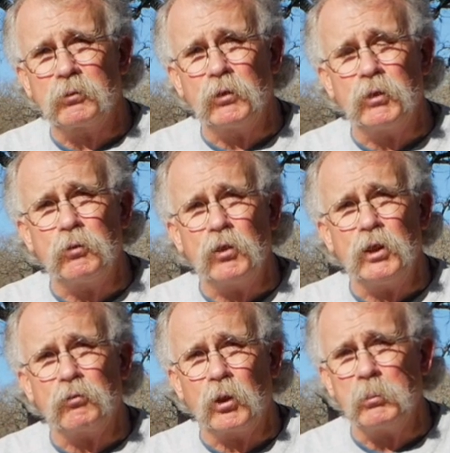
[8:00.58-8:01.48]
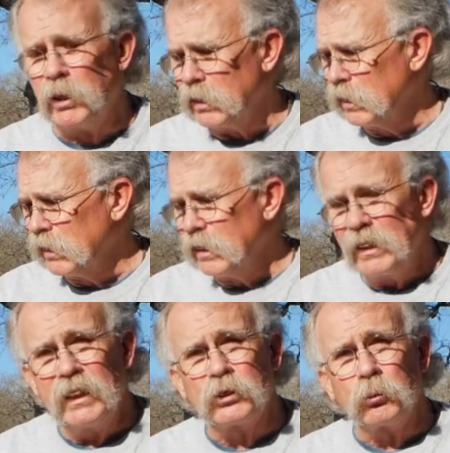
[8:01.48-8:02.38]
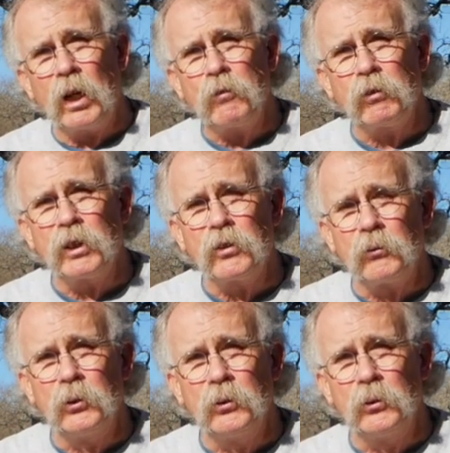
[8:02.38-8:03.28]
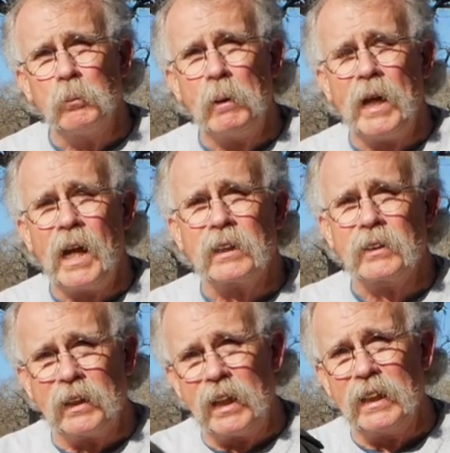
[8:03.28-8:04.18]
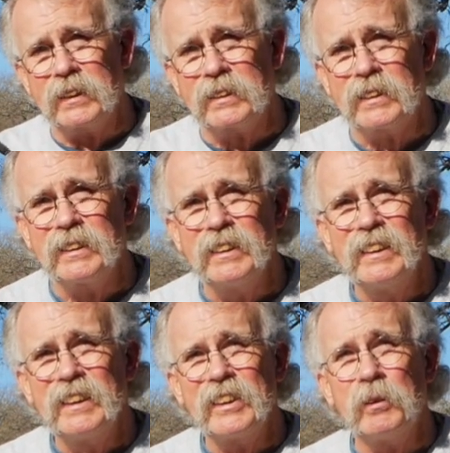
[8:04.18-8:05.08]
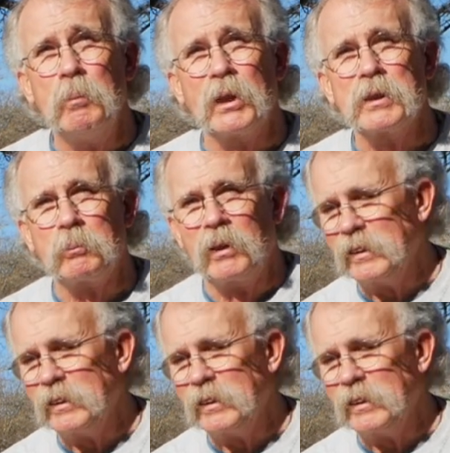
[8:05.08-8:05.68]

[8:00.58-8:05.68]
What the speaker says: 50 feet from you. It's rifling through the pack that has the bear spray.